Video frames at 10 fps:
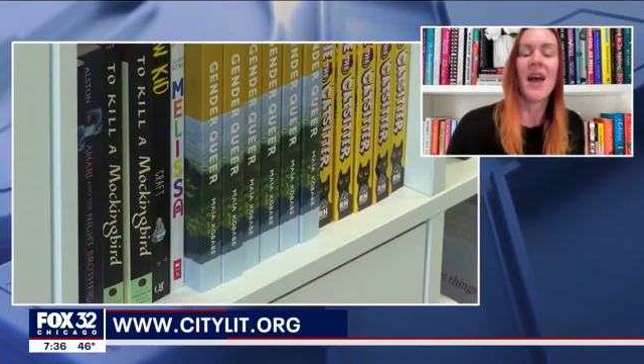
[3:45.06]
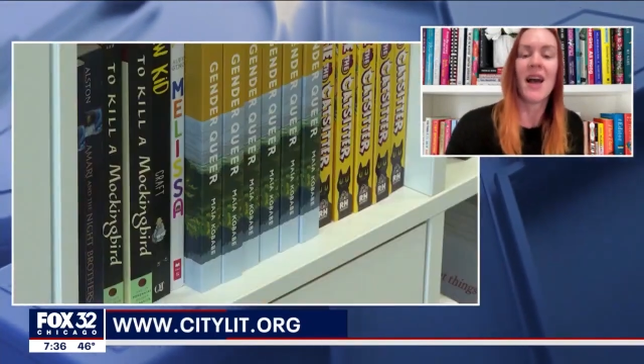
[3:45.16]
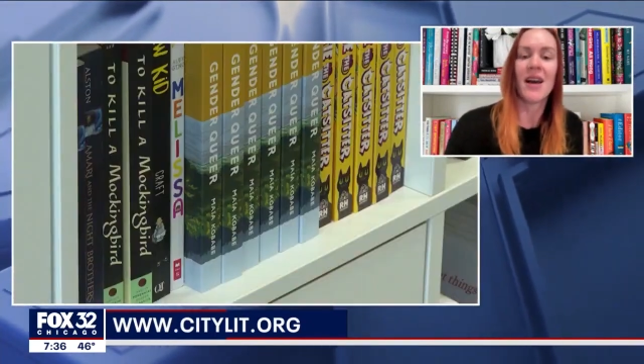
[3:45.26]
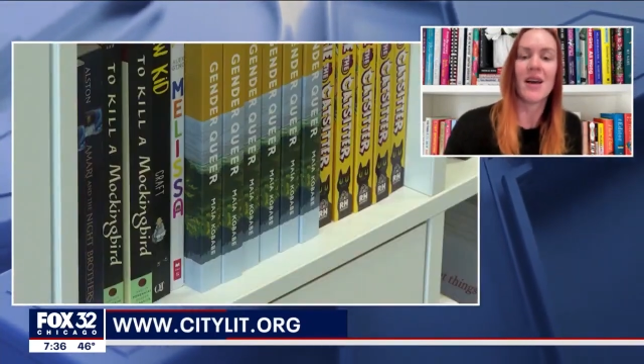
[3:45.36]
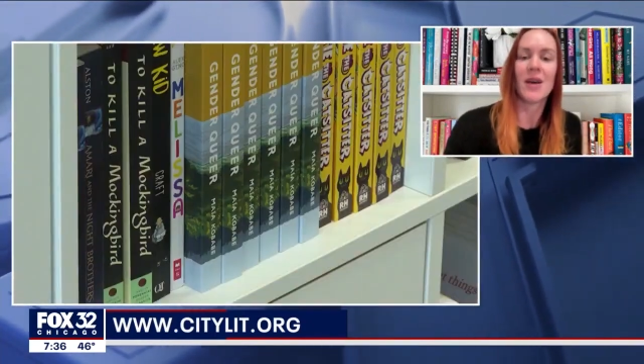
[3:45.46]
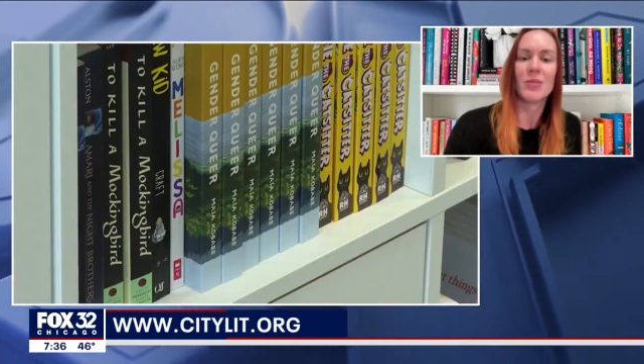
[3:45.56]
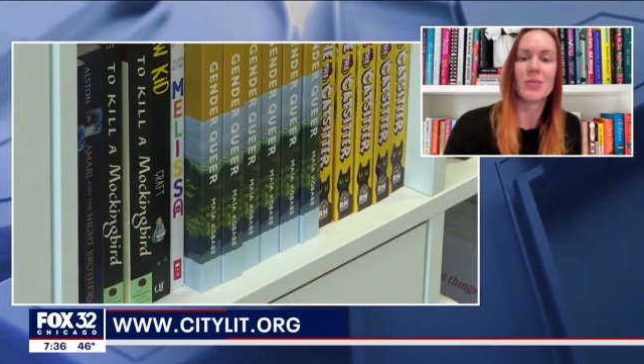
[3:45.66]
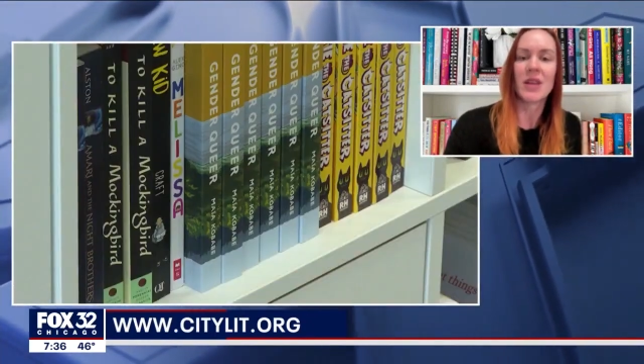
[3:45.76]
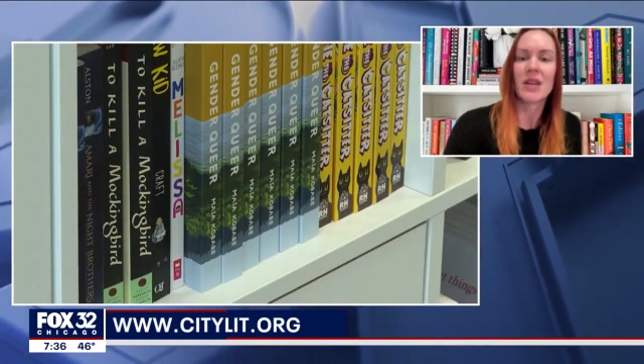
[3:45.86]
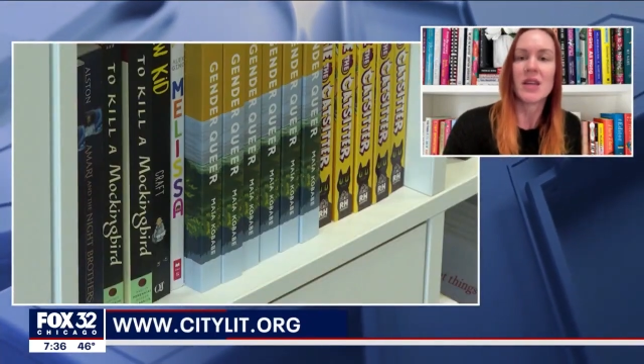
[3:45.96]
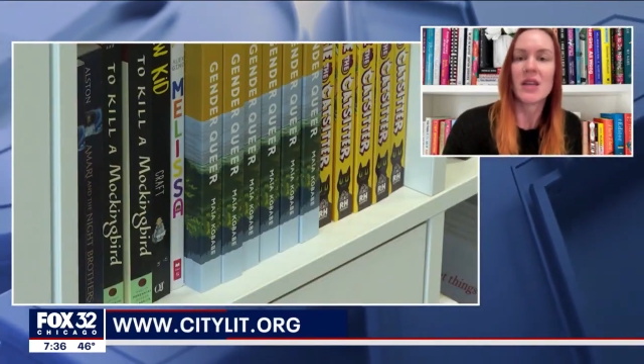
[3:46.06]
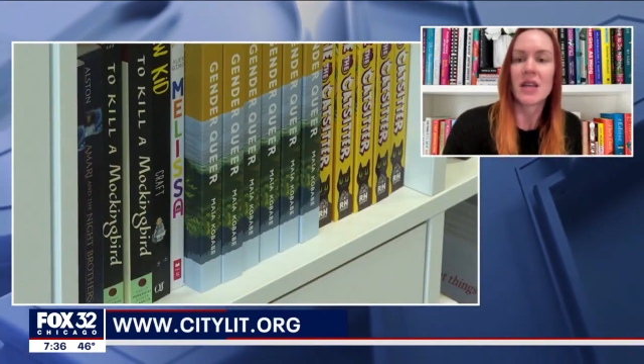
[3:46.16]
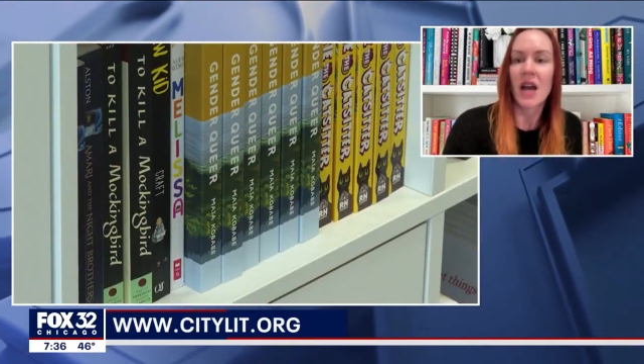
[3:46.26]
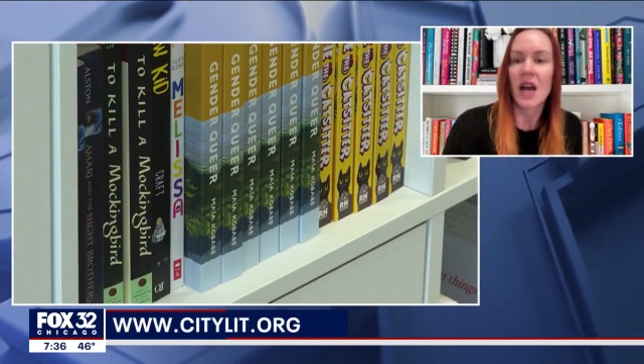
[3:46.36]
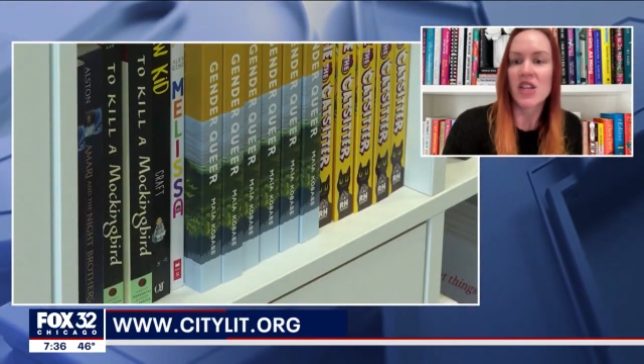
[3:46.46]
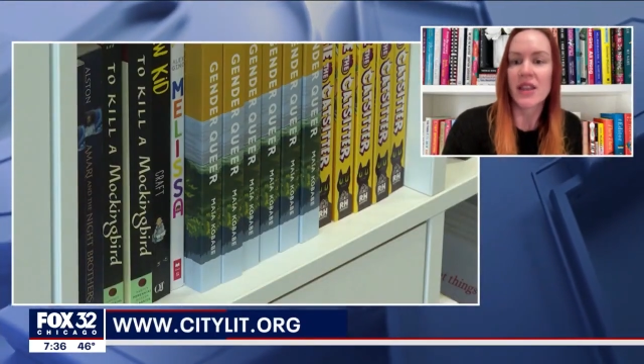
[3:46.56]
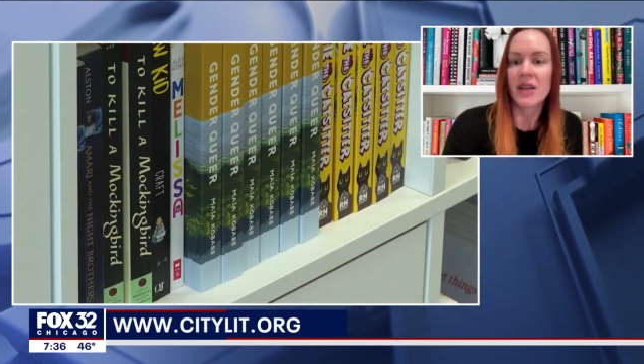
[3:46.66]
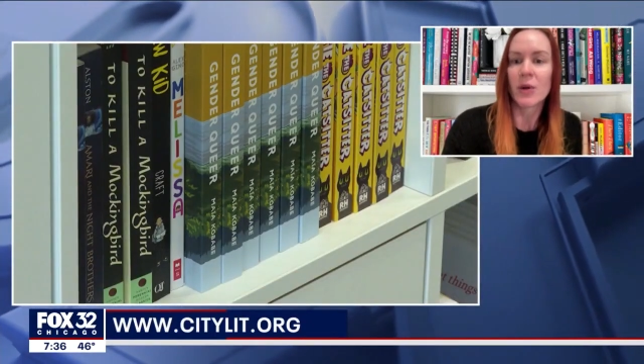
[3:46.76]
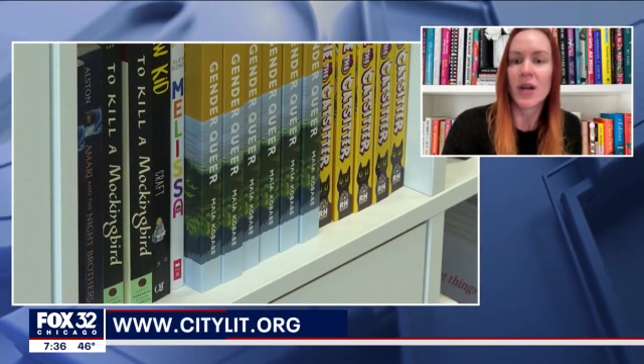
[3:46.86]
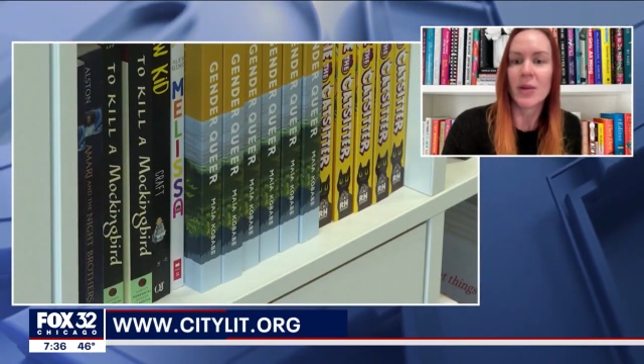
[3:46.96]
Um, gosh, I think
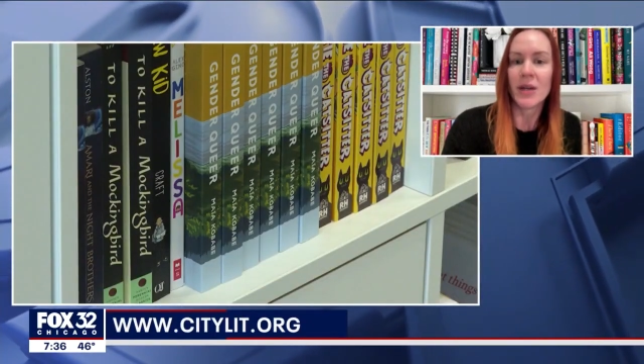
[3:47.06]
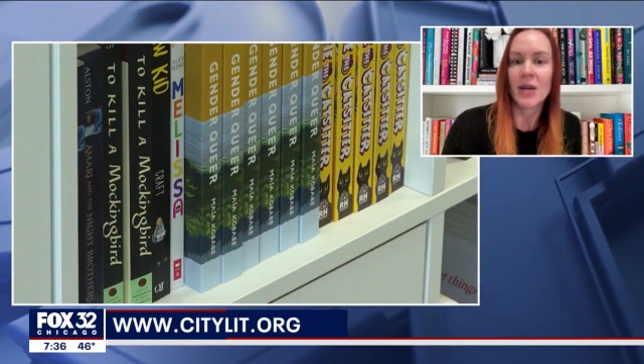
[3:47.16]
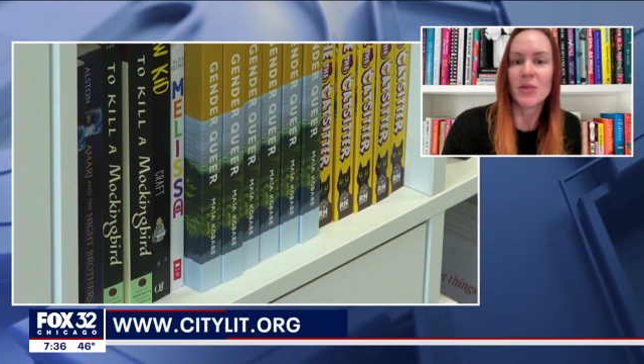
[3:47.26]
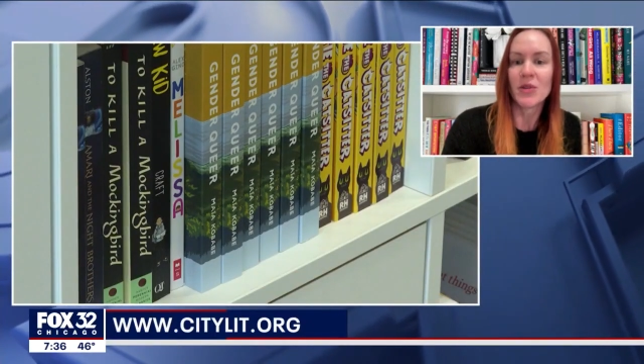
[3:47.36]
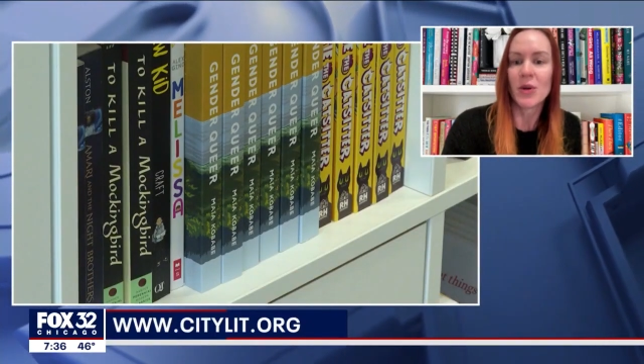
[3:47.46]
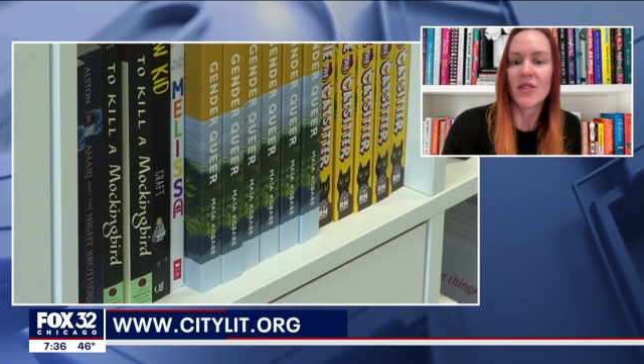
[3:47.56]
we're coming up to our